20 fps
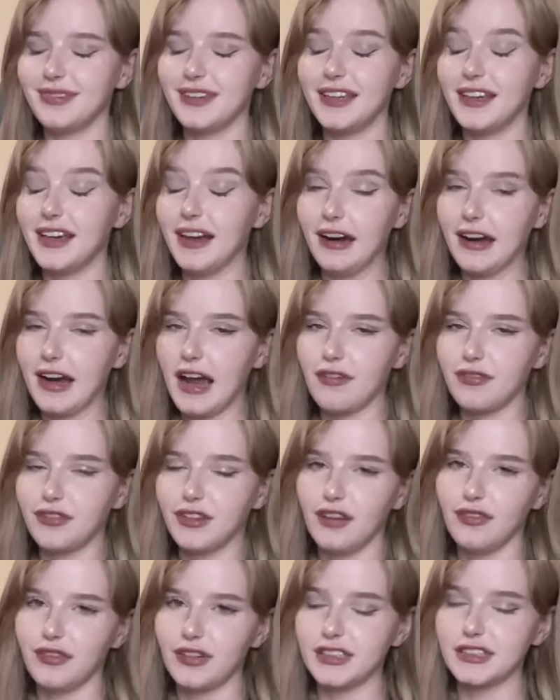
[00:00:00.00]
yeah, I have
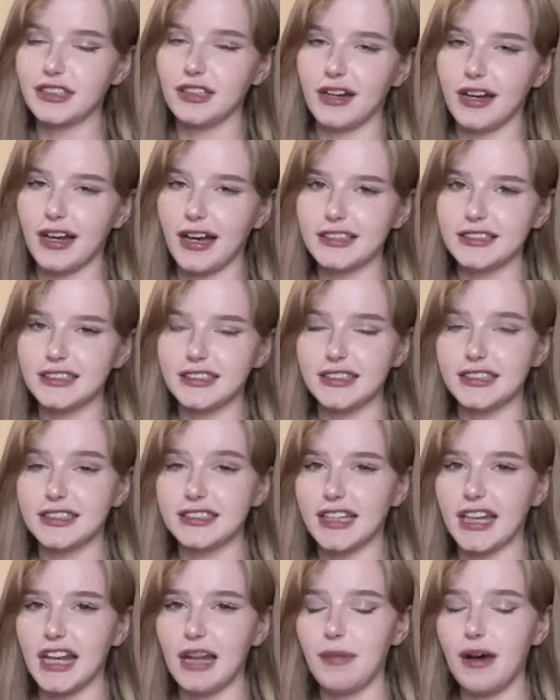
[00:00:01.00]
nothing sarcastic to
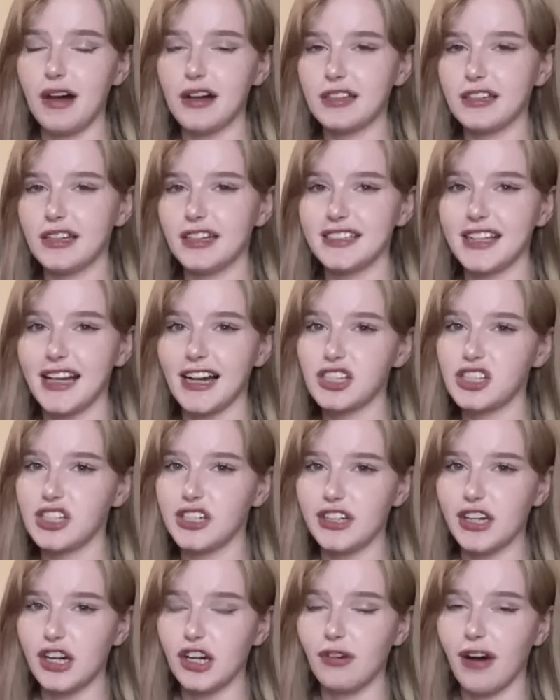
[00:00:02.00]
say about it. That's
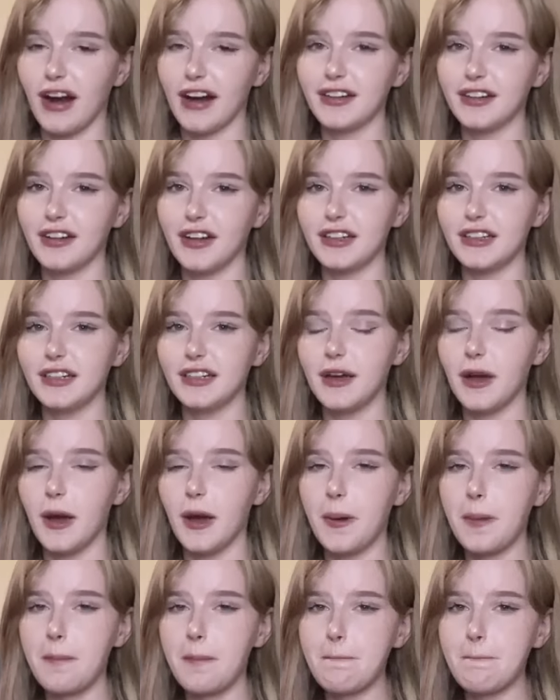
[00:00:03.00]
actually a grand
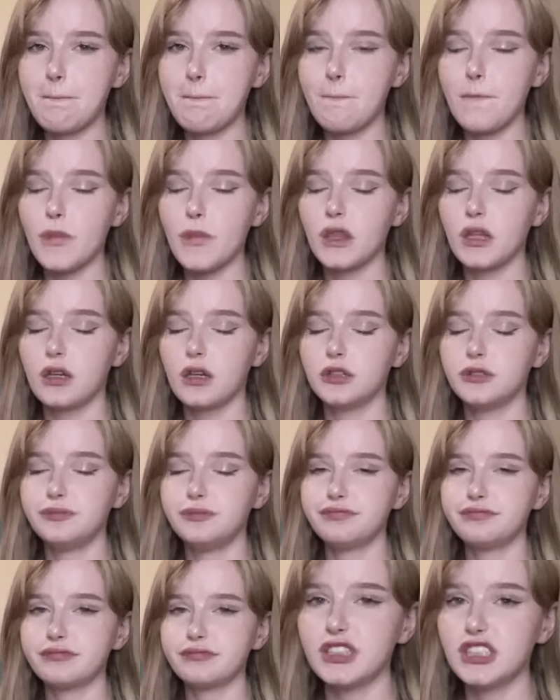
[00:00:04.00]
idea.
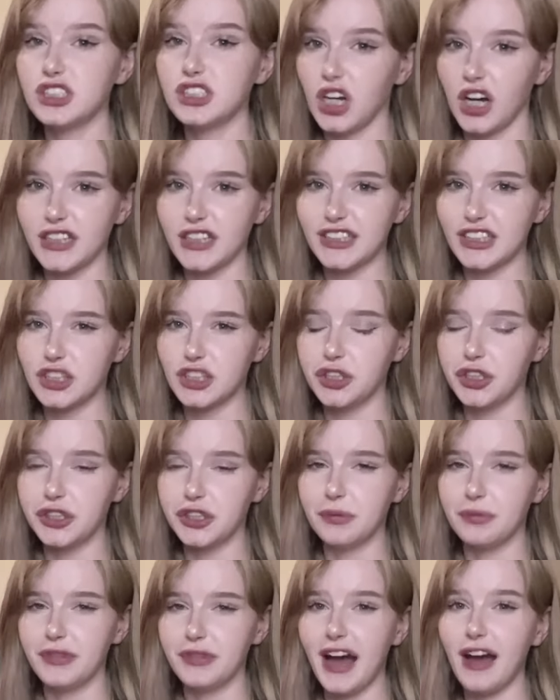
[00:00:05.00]
Sucks it took
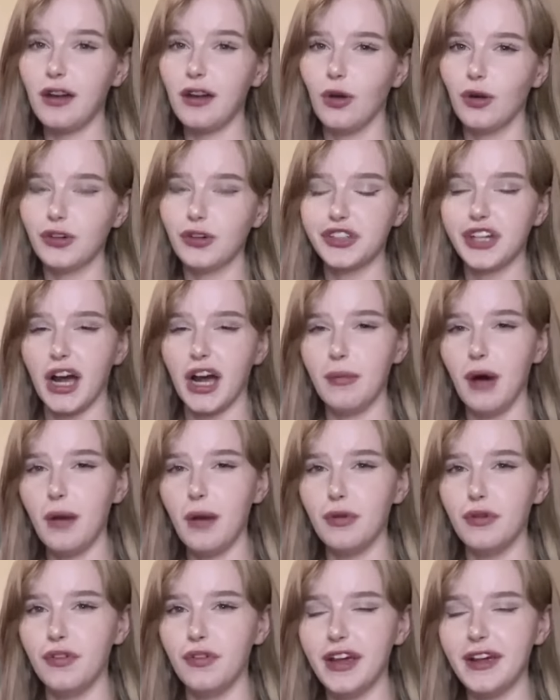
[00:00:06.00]
them that long to come
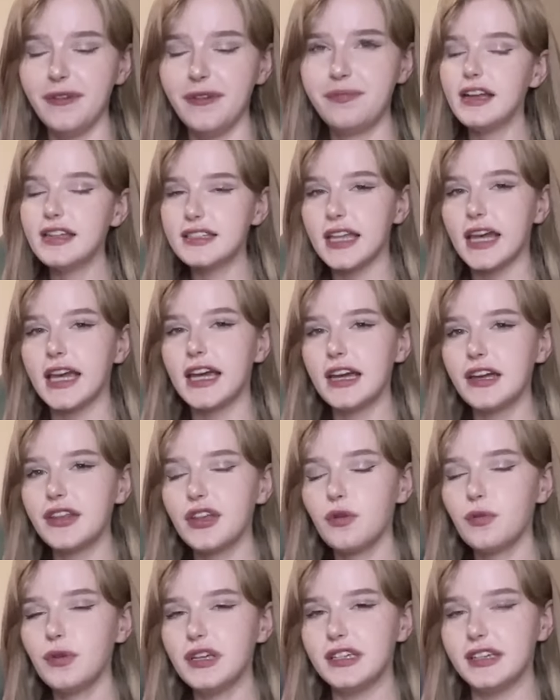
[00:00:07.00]
up with it. It's here
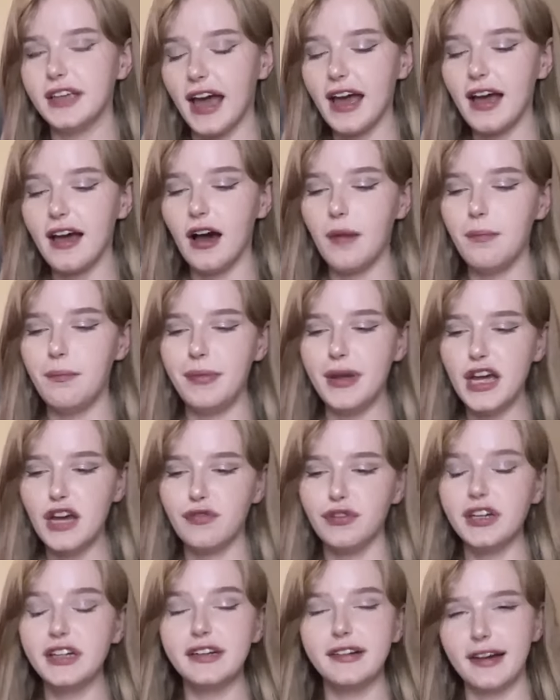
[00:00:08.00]
that we get a bit
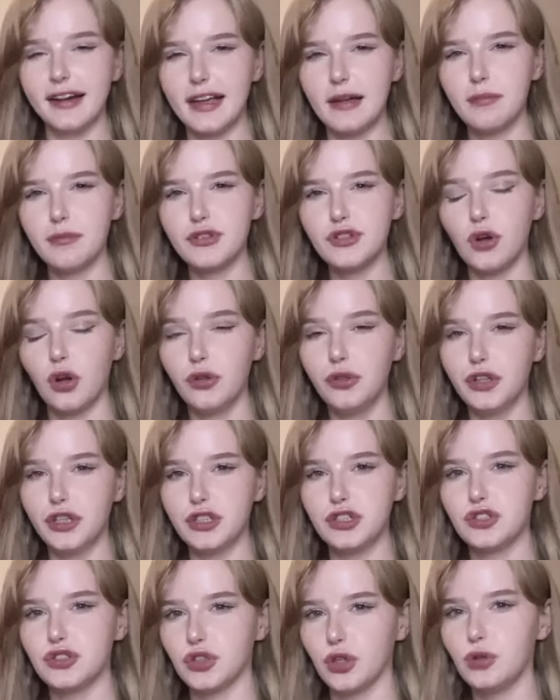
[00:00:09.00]
of a glimpse on the
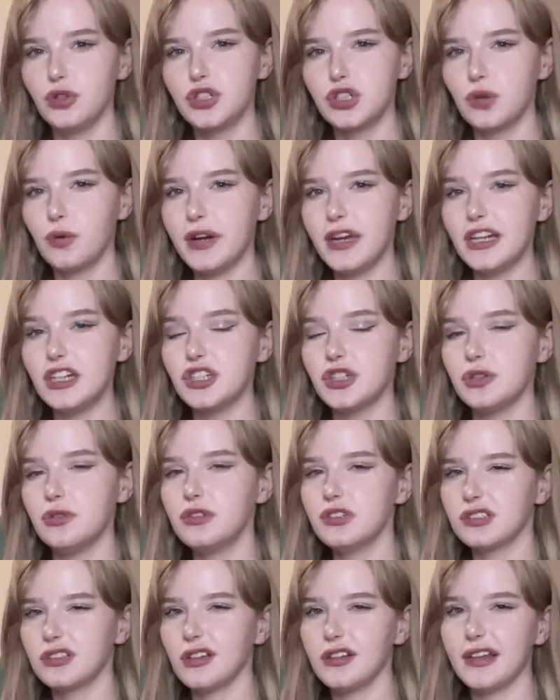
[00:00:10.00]
social
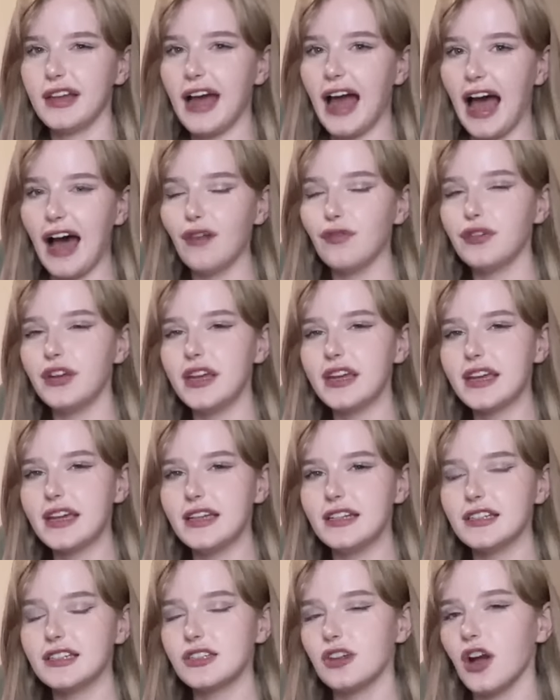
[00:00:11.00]
issues that they're having
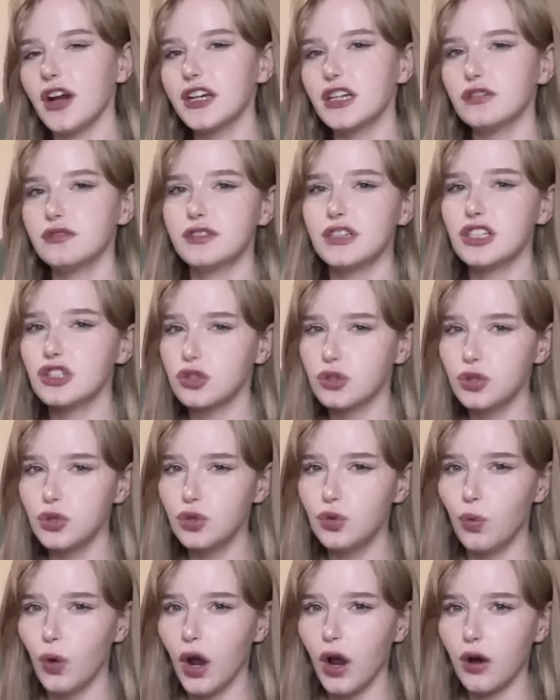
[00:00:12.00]
inside of this
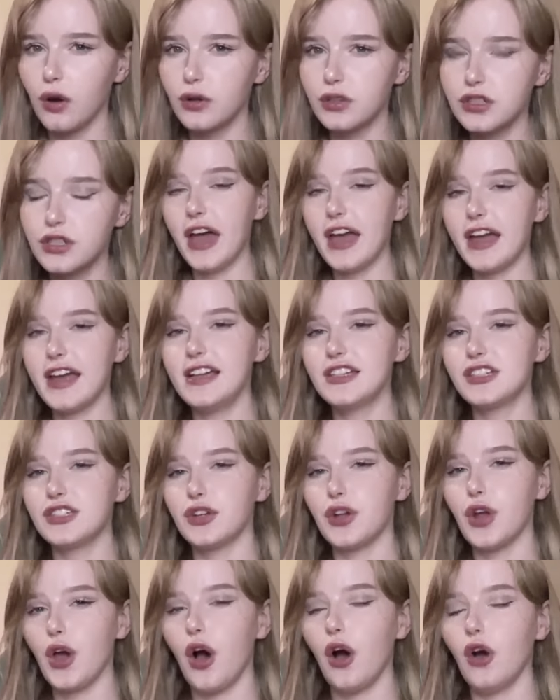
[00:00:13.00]
new world. There is
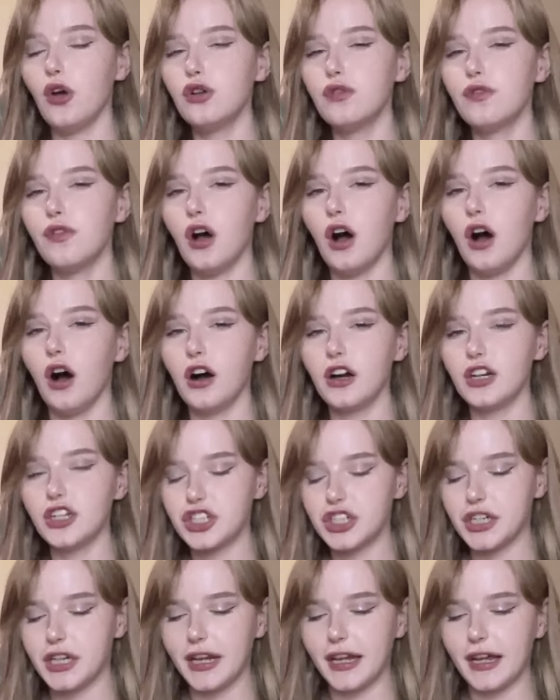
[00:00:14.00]
an
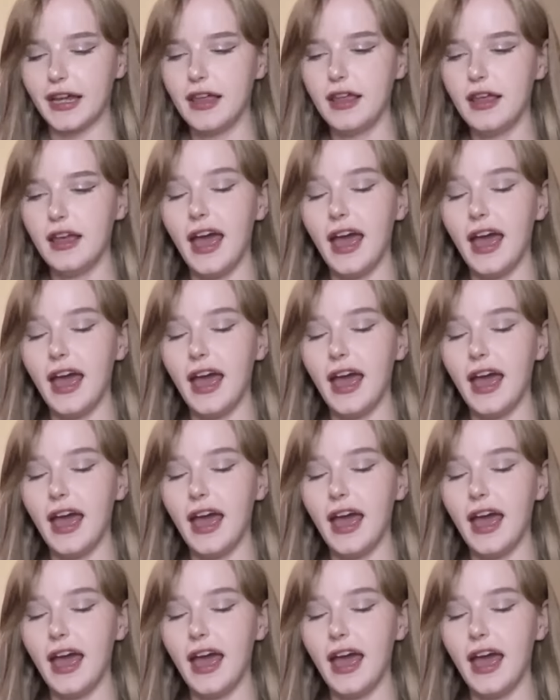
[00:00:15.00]
overarching